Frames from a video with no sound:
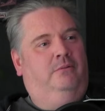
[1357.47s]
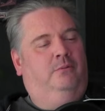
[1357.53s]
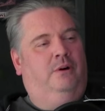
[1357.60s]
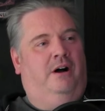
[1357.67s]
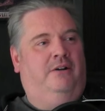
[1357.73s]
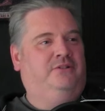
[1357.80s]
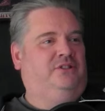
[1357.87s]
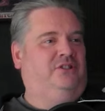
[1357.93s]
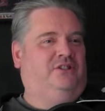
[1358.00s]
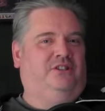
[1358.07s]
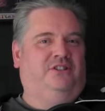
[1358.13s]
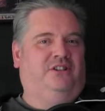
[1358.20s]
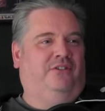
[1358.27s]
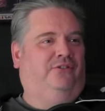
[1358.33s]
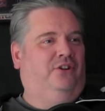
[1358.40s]
Well, I was just going
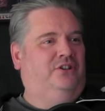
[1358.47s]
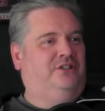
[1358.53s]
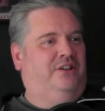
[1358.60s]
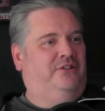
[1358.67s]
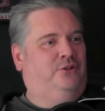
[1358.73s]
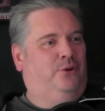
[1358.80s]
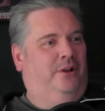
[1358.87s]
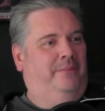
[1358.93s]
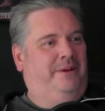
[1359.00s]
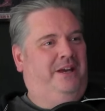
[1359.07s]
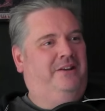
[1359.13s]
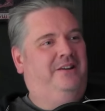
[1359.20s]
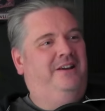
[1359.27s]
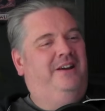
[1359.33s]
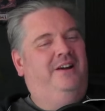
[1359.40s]
to say flush down the toilet,
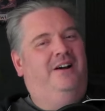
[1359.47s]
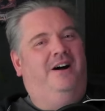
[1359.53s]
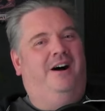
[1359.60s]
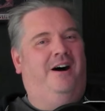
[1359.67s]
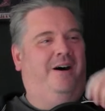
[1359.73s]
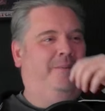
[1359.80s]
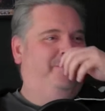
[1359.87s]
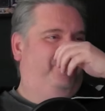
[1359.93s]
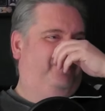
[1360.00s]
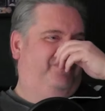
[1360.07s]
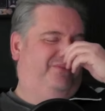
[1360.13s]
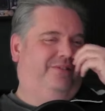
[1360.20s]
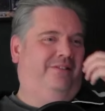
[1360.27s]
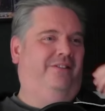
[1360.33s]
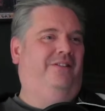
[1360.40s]
man. Um,
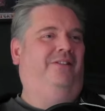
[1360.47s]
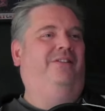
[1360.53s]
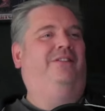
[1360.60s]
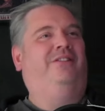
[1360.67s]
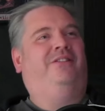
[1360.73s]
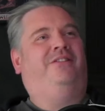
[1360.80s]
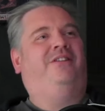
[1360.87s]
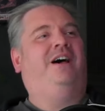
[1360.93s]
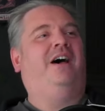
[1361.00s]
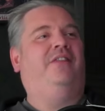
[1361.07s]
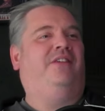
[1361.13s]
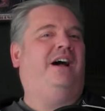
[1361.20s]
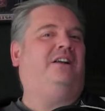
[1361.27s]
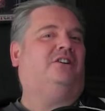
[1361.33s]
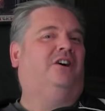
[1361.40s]
that
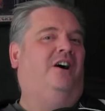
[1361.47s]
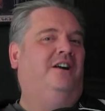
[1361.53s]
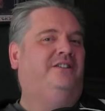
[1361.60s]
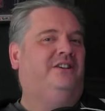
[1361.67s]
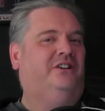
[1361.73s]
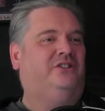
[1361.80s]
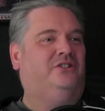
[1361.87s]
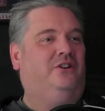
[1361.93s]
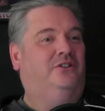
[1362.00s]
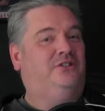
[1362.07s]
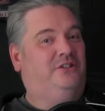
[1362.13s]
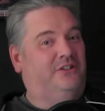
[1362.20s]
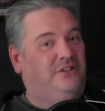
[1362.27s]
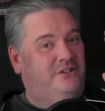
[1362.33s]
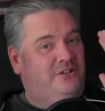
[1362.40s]
that context starts
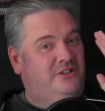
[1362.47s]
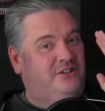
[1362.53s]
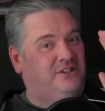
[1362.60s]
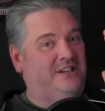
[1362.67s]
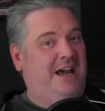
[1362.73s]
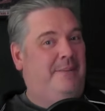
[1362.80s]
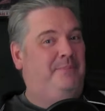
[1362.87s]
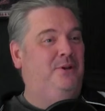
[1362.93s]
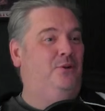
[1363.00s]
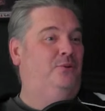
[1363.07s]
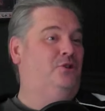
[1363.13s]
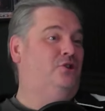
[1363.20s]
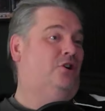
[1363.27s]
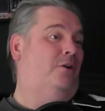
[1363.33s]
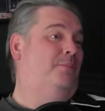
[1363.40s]
to, to snap into a
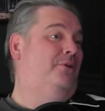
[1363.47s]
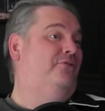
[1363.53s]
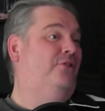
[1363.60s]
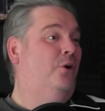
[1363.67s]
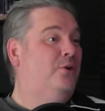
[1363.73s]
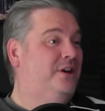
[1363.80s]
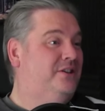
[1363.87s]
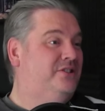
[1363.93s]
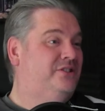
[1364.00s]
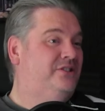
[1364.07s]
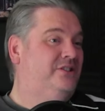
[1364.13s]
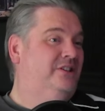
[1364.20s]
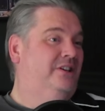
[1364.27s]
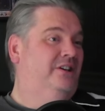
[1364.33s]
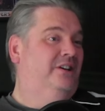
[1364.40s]
sharper
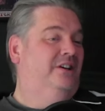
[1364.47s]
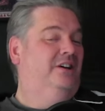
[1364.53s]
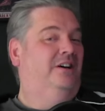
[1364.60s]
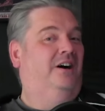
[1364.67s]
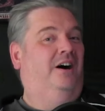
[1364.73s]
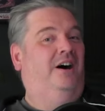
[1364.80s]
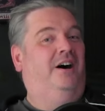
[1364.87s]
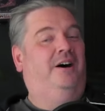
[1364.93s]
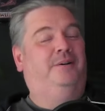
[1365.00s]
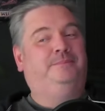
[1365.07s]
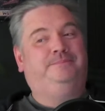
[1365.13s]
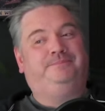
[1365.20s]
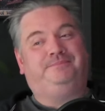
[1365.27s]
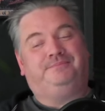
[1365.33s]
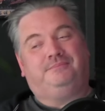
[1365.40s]
focus. Yeah.
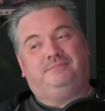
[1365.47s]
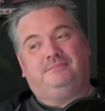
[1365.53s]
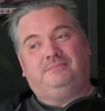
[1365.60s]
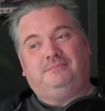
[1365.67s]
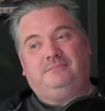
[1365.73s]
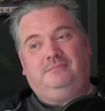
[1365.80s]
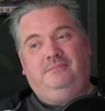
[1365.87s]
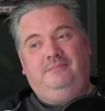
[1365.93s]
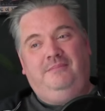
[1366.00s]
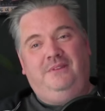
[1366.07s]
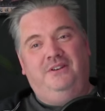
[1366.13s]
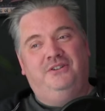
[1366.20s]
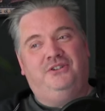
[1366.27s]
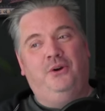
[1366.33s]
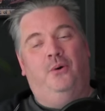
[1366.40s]
Um,
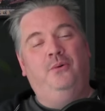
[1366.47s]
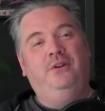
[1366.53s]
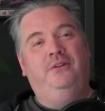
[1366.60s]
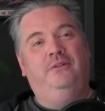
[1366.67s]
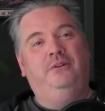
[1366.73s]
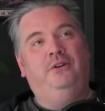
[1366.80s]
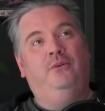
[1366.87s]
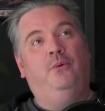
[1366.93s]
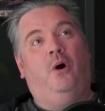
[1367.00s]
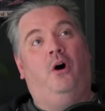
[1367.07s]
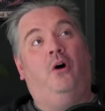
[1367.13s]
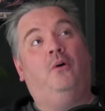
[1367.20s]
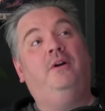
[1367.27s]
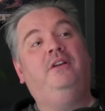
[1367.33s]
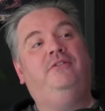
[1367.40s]
so you you
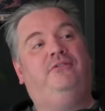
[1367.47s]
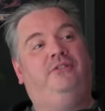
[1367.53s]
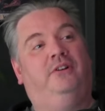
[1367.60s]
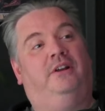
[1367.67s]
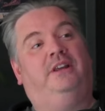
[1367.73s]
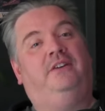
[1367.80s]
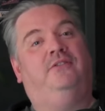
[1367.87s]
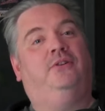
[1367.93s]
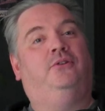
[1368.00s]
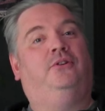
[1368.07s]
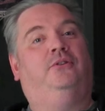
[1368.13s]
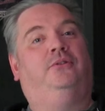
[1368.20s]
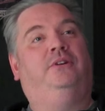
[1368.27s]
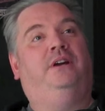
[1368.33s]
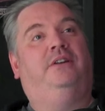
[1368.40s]
already feel like even though
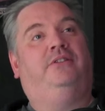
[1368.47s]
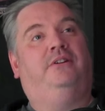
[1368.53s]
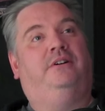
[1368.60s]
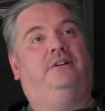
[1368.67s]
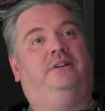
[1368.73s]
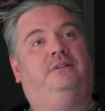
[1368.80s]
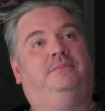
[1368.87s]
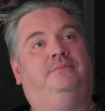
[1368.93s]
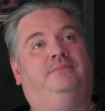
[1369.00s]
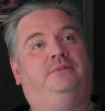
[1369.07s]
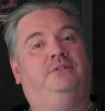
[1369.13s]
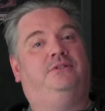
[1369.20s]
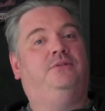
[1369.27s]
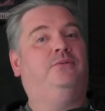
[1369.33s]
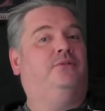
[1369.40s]
you're only at the
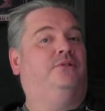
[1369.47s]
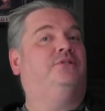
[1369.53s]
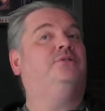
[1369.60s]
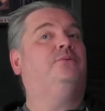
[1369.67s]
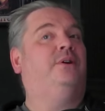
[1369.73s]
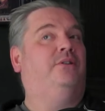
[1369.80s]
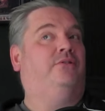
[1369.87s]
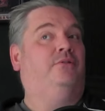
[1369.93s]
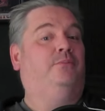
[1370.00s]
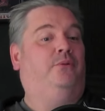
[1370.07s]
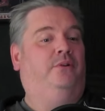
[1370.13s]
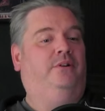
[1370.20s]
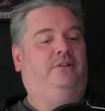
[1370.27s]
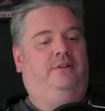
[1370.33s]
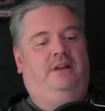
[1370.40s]
the two thirds of the way through
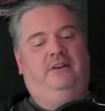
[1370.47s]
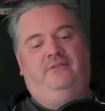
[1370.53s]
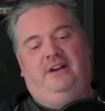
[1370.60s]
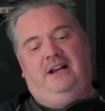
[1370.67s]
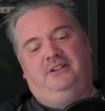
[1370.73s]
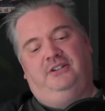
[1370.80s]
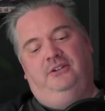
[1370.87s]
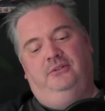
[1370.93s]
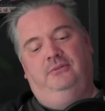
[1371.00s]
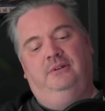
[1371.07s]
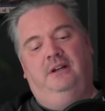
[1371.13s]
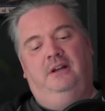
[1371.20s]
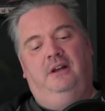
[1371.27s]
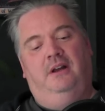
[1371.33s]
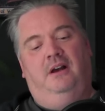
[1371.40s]
point end of Act Two,
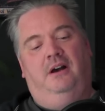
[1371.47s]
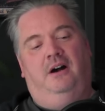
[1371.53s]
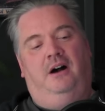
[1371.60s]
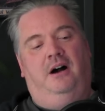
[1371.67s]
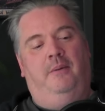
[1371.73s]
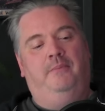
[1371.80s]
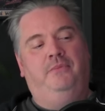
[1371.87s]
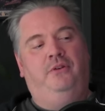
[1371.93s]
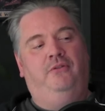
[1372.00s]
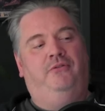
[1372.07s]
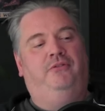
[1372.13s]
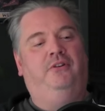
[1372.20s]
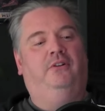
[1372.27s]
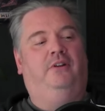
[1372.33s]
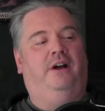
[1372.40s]
um, you
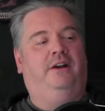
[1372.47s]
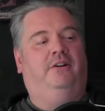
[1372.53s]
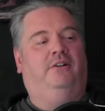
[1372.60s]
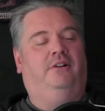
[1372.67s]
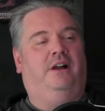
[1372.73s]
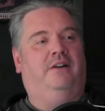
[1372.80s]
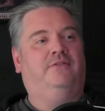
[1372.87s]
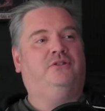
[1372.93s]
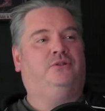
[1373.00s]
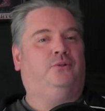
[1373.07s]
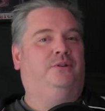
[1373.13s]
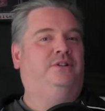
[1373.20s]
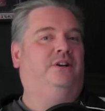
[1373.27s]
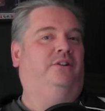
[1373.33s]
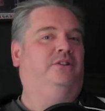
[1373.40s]
feel like a lot of the
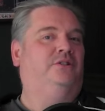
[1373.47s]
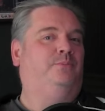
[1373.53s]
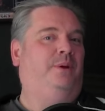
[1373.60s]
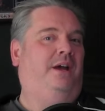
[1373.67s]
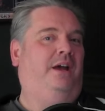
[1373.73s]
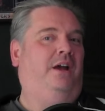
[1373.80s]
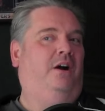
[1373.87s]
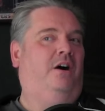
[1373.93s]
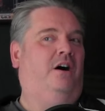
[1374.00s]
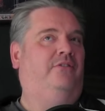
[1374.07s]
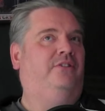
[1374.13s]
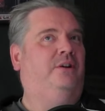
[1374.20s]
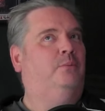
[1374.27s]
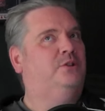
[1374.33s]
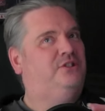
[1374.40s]
storytelling is paying off.
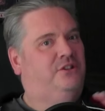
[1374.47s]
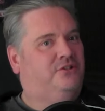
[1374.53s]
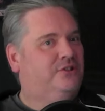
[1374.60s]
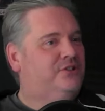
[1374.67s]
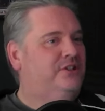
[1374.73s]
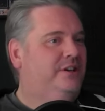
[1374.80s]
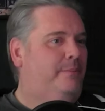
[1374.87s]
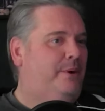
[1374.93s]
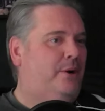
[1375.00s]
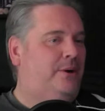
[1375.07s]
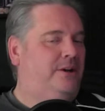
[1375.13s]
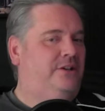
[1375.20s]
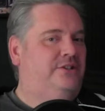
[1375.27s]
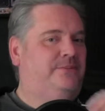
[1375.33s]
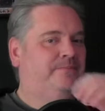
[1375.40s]
And what's interesting about
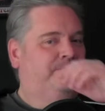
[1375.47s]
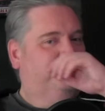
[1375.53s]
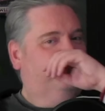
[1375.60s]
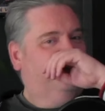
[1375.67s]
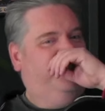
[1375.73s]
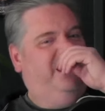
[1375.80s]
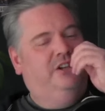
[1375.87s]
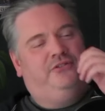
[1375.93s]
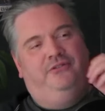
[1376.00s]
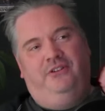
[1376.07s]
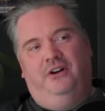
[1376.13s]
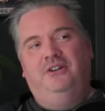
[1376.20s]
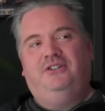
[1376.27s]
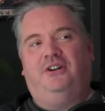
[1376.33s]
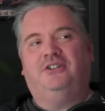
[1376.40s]
it is it's
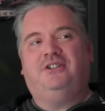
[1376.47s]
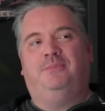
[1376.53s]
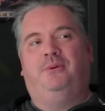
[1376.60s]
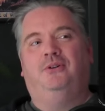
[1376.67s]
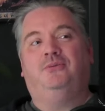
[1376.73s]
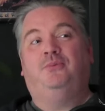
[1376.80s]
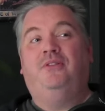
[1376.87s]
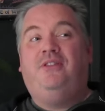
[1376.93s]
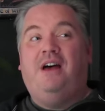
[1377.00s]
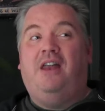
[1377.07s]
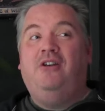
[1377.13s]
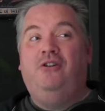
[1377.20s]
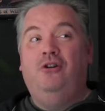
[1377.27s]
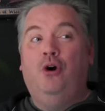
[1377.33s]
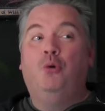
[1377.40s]
very juxtaposed with
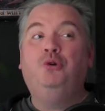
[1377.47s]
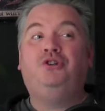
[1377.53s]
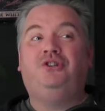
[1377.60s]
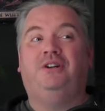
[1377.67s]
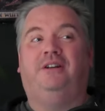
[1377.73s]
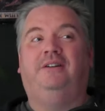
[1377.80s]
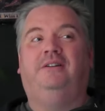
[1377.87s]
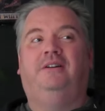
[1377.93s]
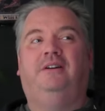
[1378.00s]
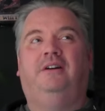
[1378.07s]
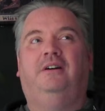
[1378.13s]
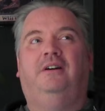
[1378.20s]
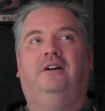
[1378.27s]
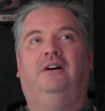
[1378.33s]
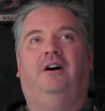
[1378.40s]
that notion
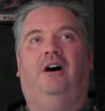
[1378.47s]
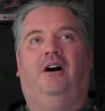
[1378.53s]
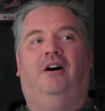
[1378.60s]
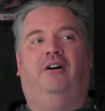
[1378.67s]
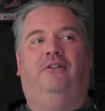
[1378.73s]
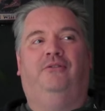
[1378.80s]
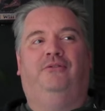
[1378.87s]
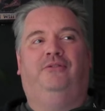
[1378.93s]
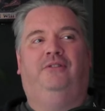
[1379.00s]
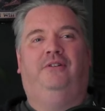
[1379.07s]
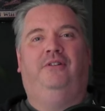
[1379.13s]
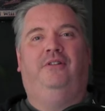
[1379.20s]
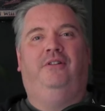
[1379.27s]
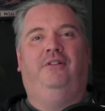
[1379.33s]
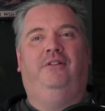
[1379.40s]
of
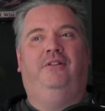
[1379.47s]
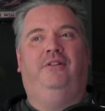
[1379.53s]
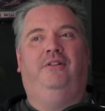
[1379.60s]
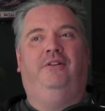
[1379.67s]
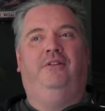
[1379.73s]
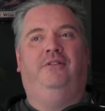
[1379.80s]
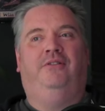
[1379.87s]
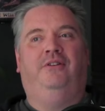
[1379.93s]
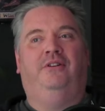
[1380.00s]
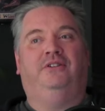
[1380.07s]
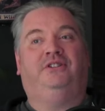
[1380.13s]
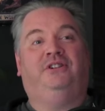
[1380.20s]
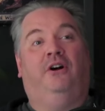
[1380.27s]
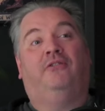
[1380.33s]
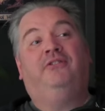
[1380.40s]
the
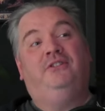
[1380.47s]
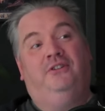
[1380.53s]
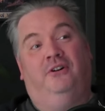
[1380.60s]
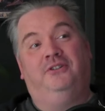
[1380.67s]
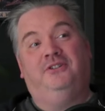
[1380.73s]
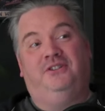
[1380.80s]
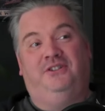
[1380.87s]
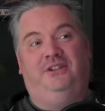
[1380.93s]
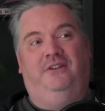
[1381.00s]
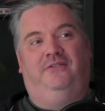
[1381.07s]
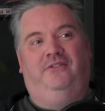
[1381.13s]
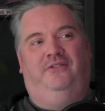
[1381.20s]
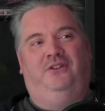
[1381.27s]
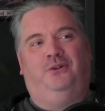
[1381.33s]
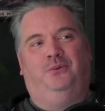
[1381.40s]
self indulgency of
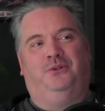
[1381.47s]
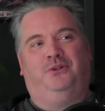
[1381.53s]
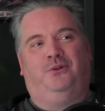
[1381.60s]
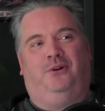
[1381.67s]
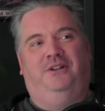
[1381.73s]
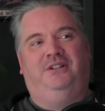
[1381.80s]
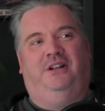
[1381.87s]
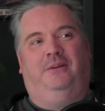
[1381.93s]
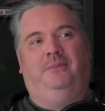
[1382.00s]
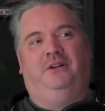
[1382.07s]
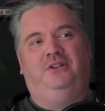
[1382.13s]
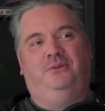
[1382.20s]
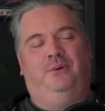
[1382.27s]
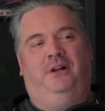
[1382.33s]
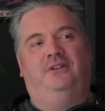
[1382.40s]
the visual storytelling
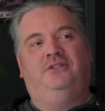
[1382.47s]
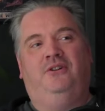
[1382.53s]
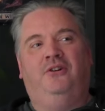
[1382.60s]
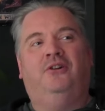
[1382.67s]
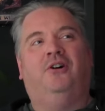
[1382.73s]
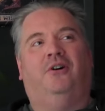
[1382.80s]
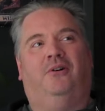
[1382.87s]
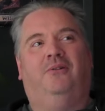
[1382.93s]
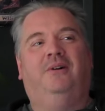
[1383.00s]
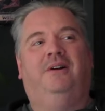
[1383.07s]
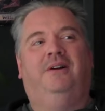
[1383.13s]
because you realize no, no, no,